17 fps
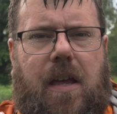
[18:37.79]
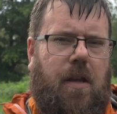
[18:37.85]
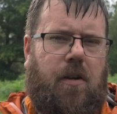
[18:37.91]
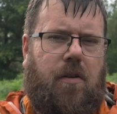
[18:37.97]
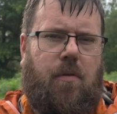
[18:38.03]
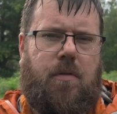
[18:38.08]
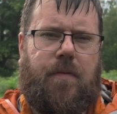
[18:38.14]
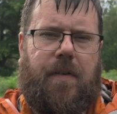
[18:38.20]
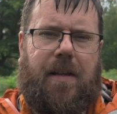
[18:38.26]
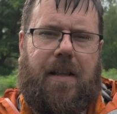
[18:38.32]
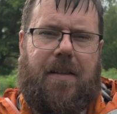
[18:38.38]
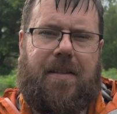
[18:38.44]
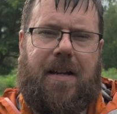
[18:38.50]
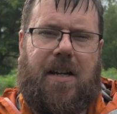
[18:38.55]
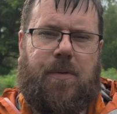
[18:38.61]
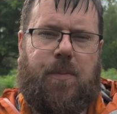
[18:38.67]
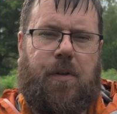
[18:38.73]
It comes with an
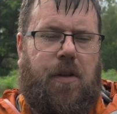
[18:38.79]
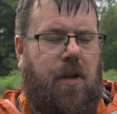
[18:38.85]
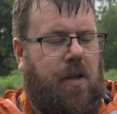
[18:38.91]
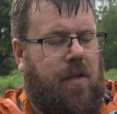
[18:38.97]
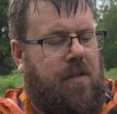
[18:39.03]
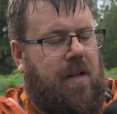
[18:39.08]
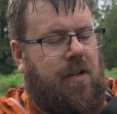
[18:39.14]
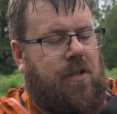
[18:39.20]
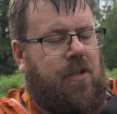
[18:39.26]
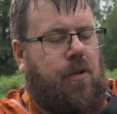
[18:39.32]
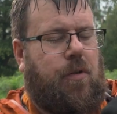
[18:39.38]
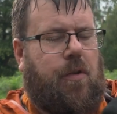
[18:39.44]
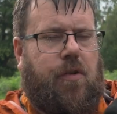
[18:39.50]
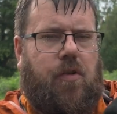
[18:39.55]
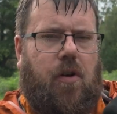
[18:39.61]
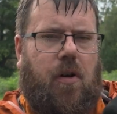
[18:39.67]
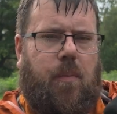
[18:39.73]
attachment that you can attach to
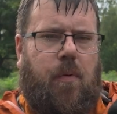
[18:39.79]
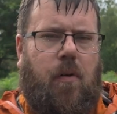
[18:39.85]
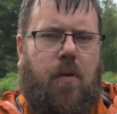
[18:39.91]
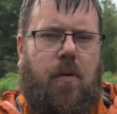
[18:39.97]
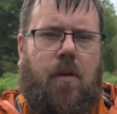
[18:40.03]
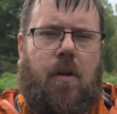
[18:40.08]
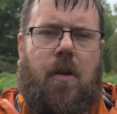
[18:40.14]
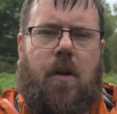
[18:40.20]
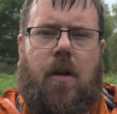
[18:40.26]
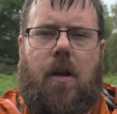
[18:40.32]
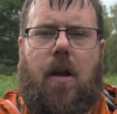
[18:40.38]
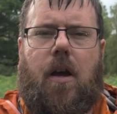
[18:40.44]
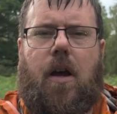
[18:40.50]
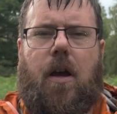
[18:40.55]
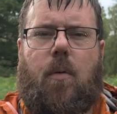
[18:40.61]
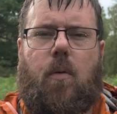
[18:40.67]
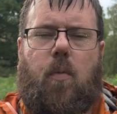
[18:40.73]
the tripod,
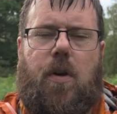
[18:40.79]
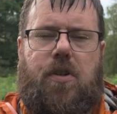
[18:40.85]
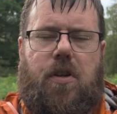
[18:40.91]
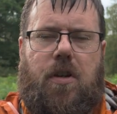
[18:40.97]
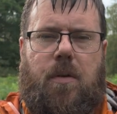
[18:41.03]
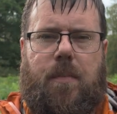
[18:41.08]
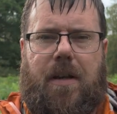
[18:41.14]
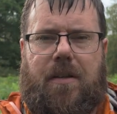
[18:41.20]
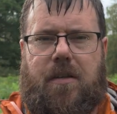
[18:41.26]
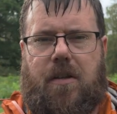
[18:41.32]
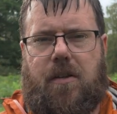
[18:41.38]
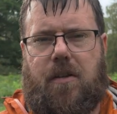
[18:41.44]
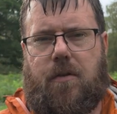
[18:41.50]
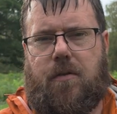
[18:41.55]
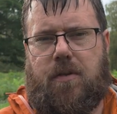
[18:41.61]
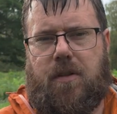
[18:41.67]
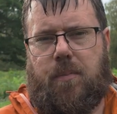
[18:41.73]
which you can basically
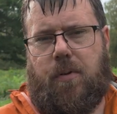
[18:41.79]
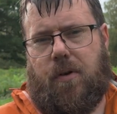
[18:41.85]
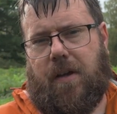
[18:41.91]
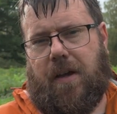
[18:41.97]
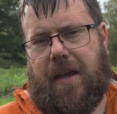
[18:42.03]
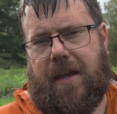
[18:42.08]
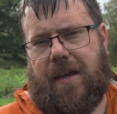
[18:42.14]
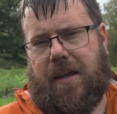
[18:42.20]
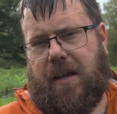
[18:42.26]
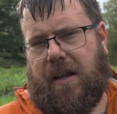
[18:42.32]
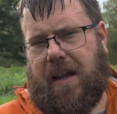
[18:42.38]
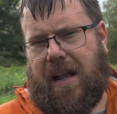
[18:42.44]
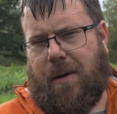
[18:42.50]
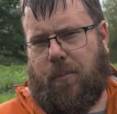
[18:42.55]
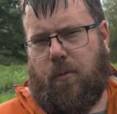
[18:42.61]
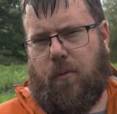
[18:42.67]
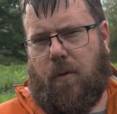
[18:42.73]
use to put an
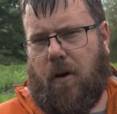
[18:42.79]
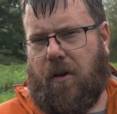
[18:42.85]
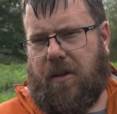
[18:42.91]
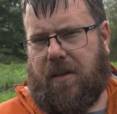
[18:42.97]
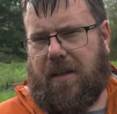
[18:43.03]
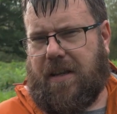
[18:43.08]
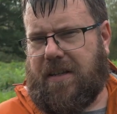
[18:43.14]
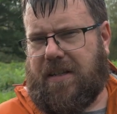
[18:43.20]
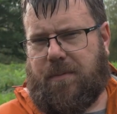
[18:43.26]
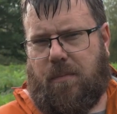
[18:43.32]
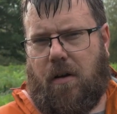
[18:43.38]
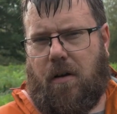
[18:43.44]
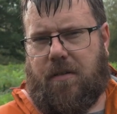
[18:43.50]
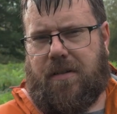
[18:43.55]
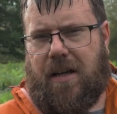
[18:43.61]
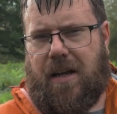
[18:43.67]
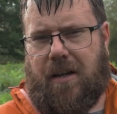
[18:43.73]
Apple ID
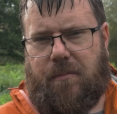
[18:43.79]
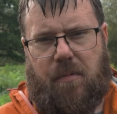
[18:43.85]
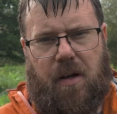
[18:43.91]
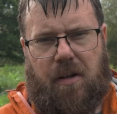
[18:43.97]
smart tag.